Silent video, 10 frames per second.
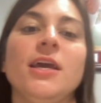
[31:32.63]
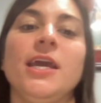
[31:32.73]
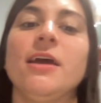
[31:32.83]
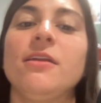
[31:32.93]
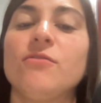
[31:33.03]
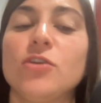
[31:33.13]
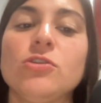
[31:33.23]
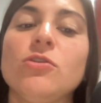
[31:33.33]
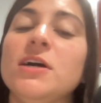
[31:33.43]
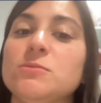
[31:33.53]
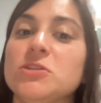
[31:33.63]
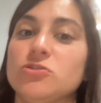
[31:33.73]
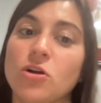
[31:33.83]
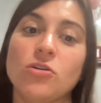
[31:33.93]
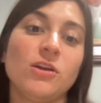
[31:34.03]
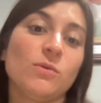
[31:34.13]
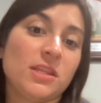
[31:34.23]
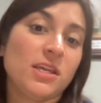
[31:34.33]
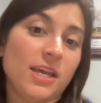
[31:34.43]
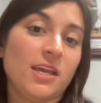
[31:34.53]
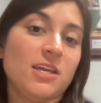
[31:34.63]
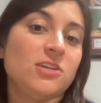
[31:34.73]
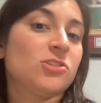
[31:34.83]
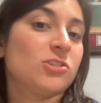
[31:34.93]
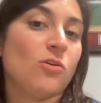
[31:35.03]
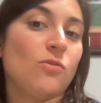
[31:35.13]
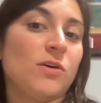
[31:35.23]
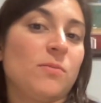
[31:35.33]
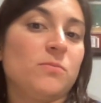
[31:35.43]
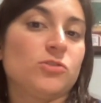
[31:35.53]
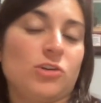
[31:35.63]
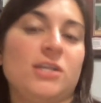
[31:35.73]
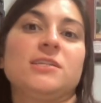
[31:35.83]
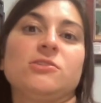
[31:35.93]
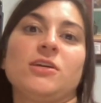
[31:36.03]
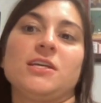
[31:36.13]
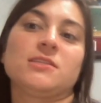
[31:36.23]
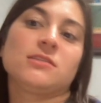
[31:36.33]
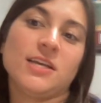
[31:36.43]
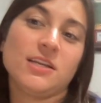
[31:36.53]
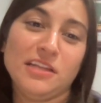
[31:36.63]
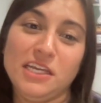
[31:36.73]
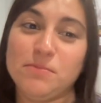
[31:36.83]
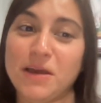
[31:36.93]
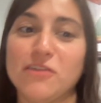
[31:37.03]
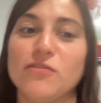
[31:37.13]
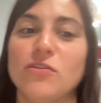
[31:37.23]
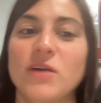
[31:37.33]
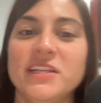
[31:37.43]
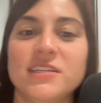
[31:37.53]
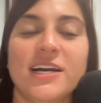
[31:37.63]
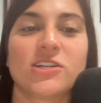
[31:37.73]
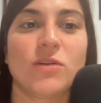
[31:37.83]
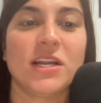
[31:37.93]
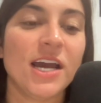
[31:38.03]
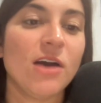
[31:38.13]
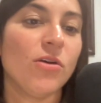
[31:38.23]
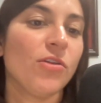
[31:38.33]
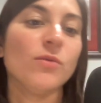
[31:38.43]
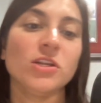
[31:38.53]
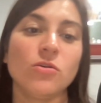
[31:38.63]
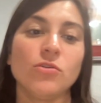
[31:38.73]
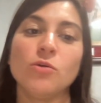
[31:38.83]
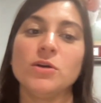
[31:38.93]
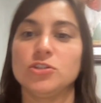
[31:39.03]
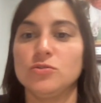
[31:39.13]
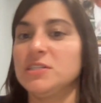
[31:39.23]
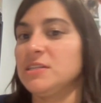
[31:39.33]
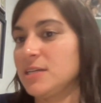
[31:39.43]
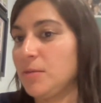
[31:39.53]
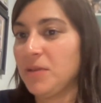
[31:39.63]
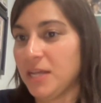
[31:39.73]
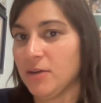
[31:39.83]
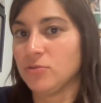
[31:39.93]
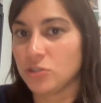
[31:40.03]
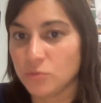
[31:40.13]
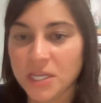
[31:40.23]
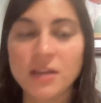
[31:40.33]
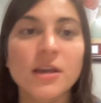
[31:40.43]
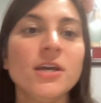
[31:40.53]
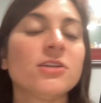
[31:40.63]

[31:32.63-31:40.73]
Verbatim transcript: And Verdugo has been struggling with the Yankees, so the trade is looking slightly better for the Red Sox right now, although we don't know what Judice is going to pan out to be.